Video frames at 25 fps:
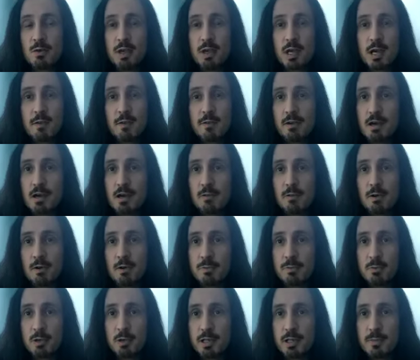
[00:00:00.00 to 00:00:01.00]
we have
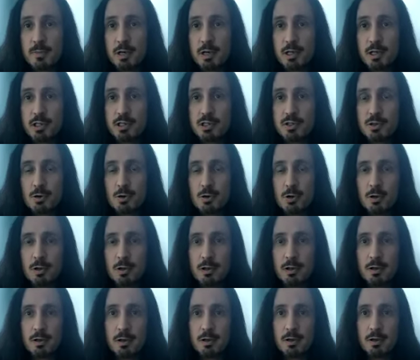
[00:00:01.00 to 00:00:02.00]
covered pretty much all
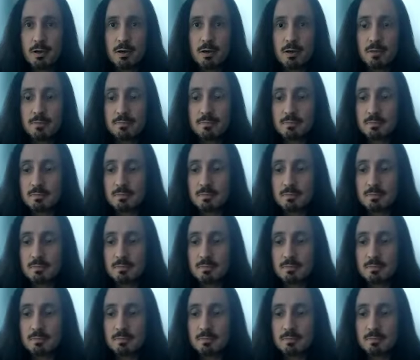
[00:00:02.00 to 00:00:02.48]
the